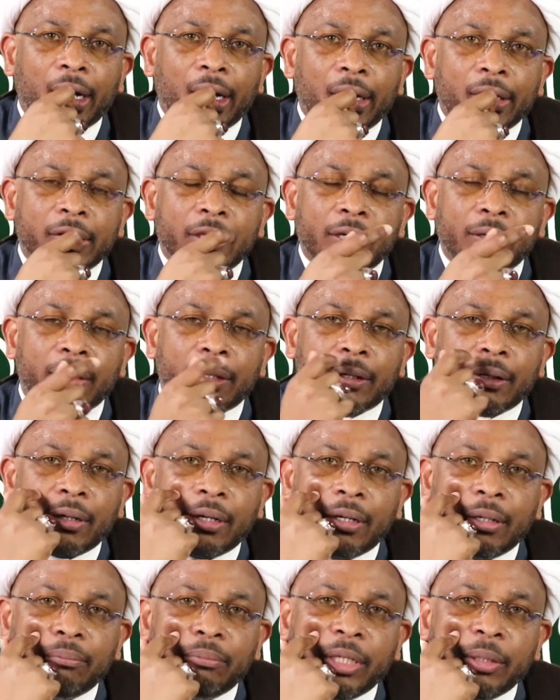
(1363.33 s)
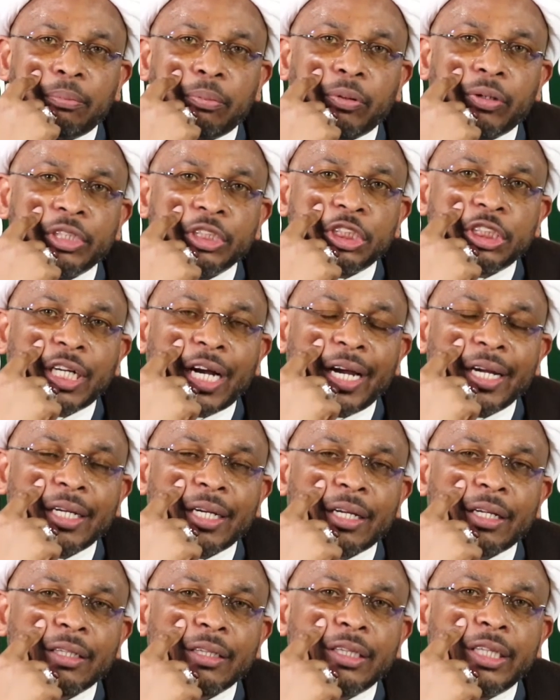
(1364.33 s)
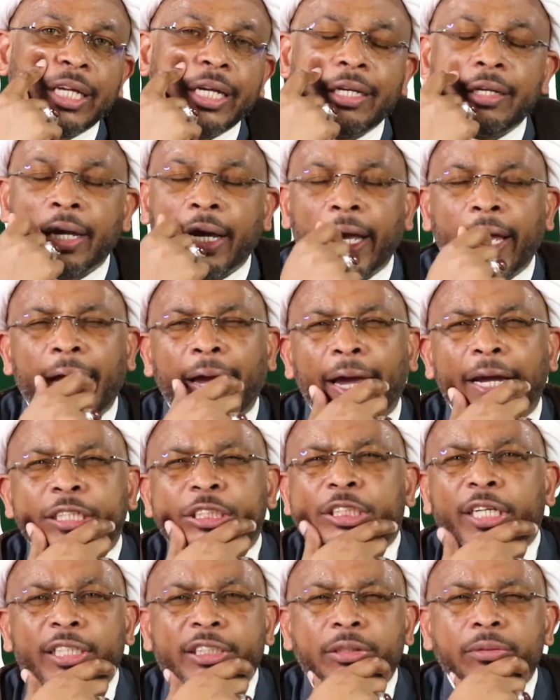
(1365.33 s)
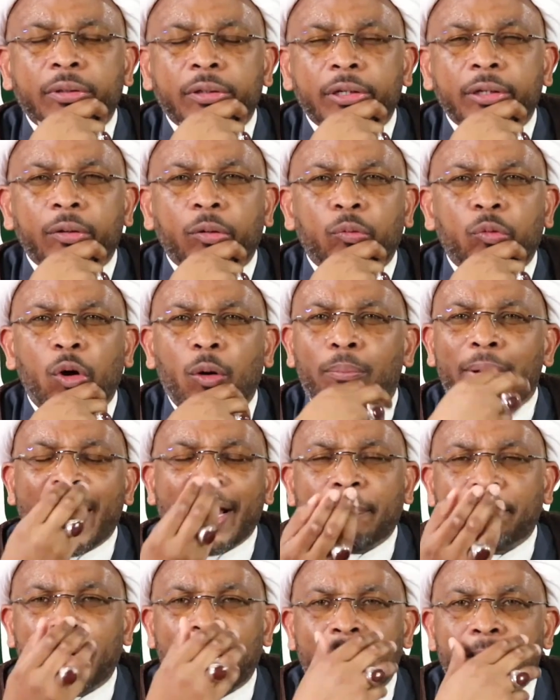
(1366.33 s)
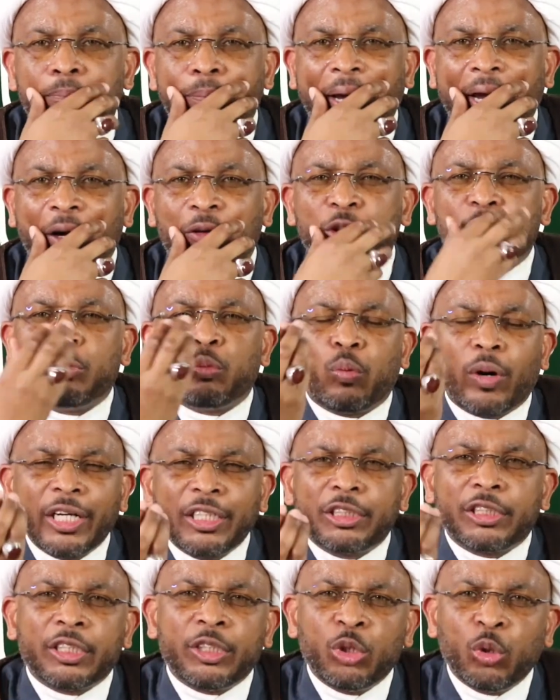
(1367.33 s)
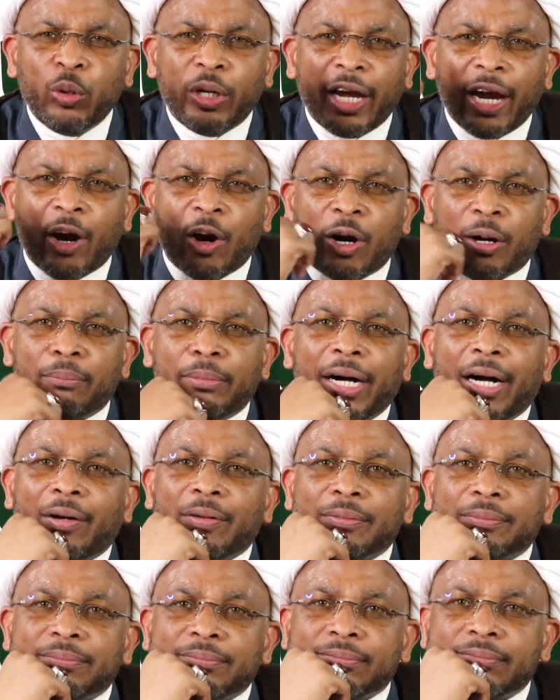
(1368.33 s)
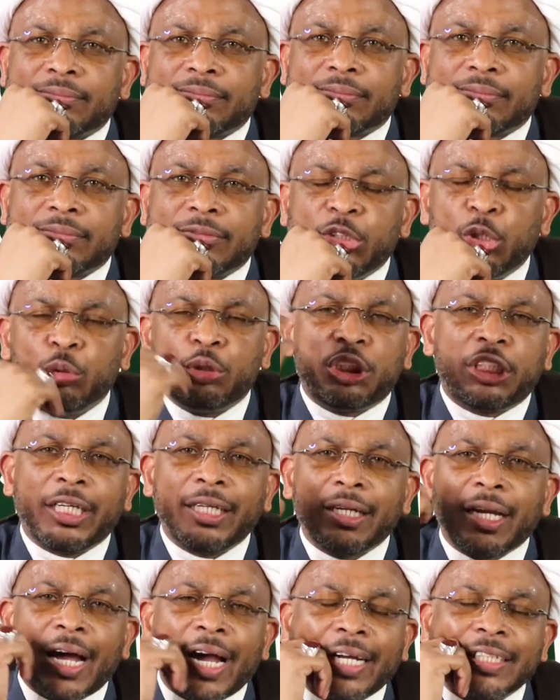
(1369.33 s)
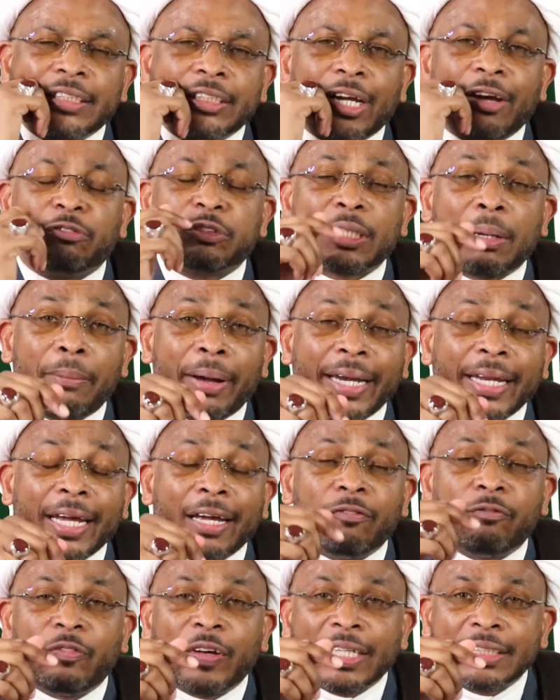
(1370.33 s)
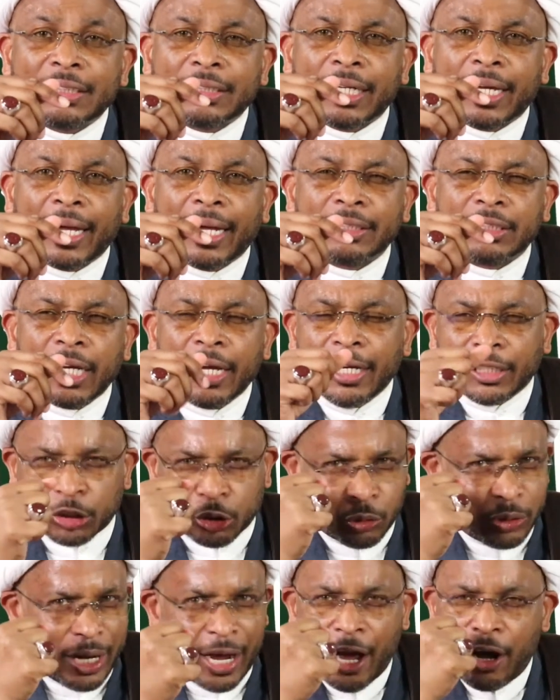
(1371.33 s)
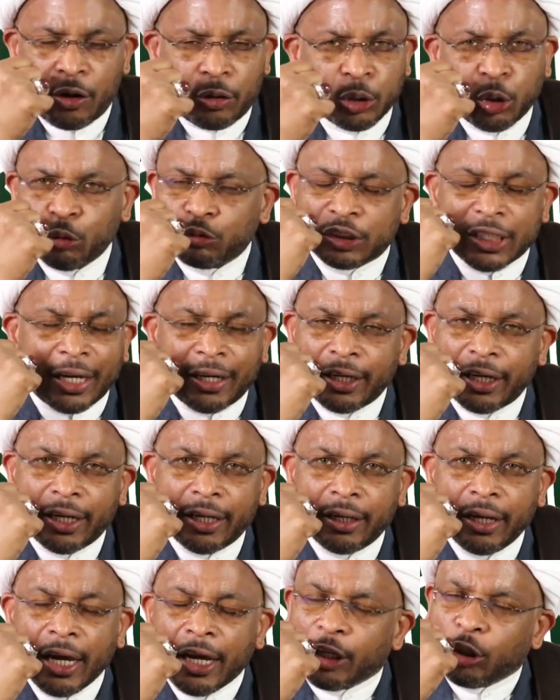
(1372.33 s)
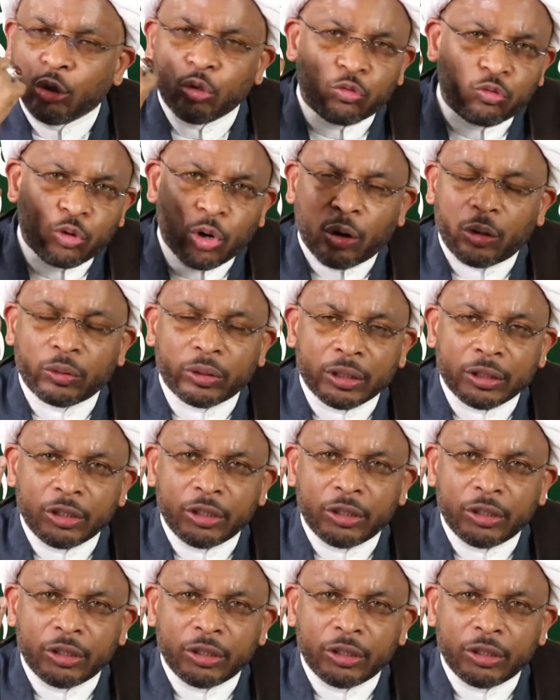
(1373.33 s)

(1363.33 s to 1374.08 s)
the people in China? Then it just, well, Mike Pompeo, what do you care about? You cheat, lie, and steal. If somebody investigates, so now you've grown,